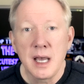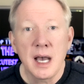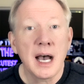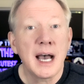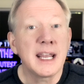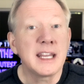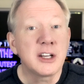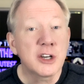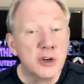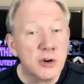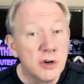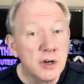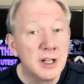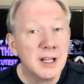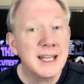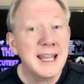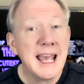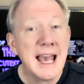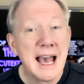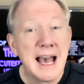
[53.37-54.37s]
I
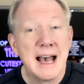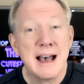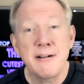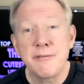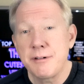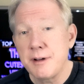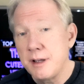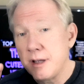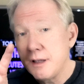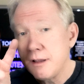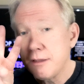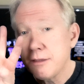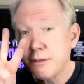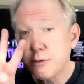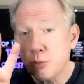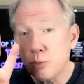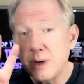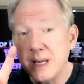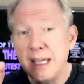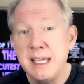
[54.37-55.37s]
currently have
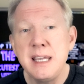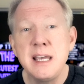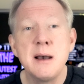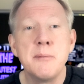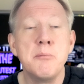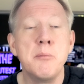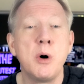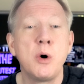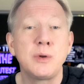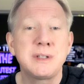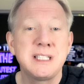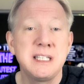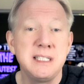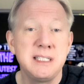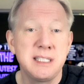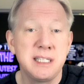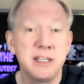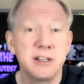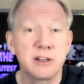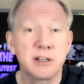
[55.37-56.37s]
3
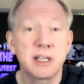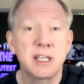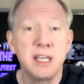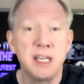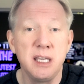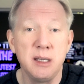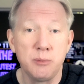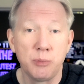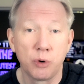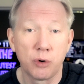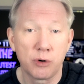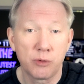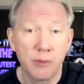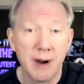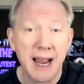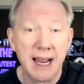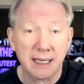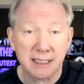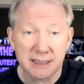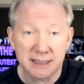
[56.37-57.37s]
multi-tier keyboard
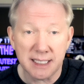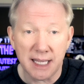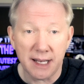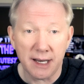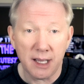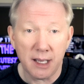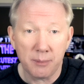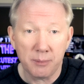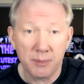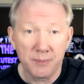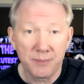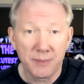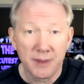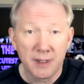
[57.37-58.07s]
racks set up.